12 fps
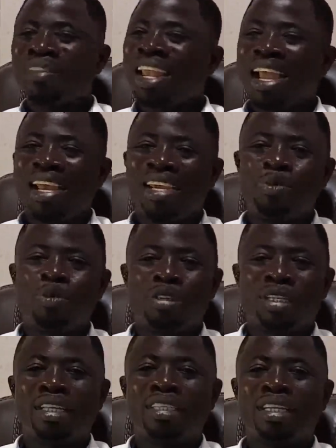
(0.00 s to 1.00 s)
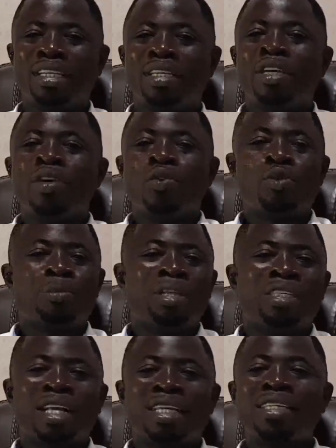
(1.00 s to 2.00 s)
In this presentation, we'll be
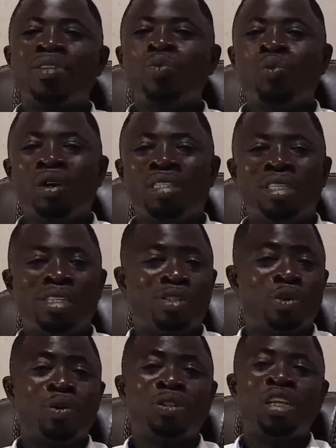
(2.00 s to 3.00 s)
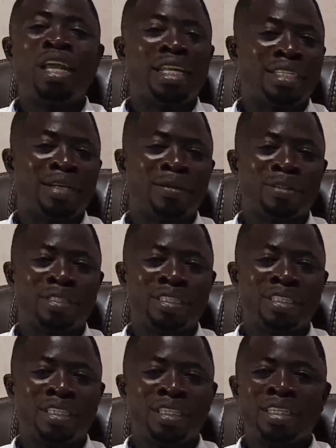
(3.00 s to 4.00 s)
discussing what this solution entails,